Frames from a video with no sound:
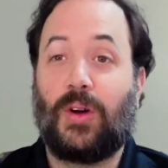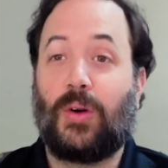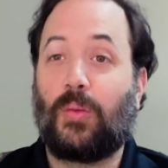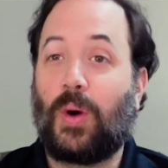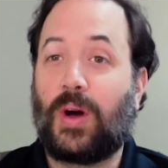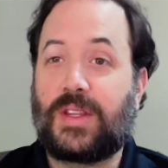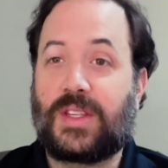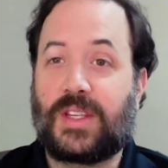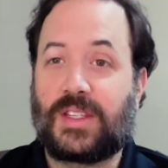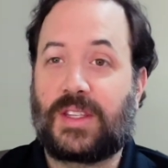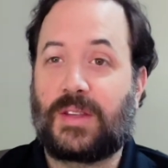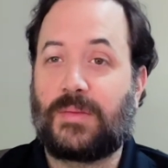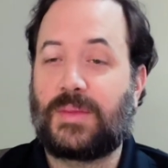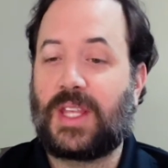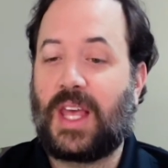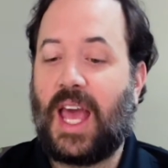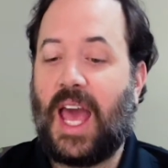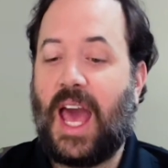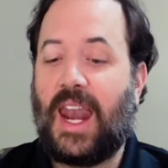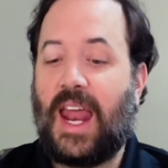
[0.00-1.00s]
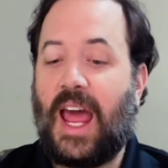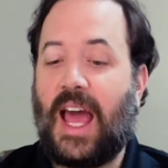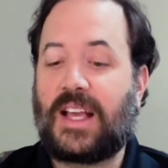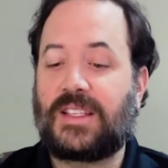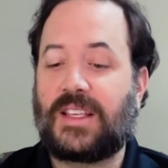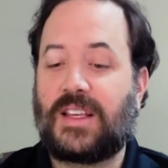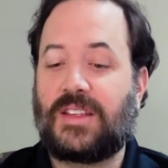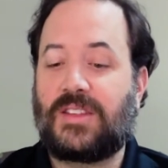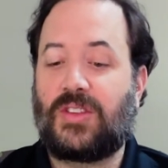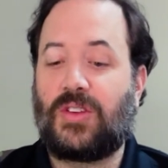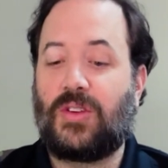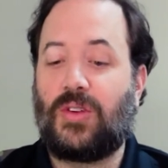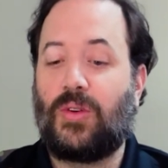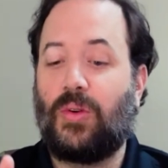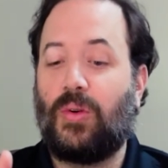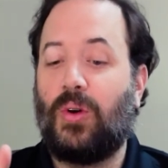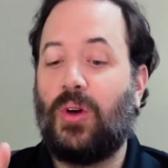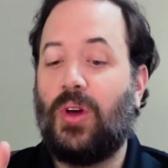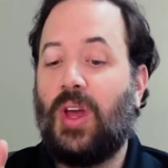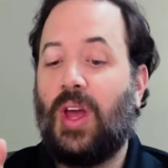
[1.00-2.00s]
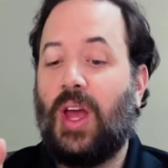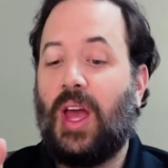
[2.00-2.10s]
what systems they had access to,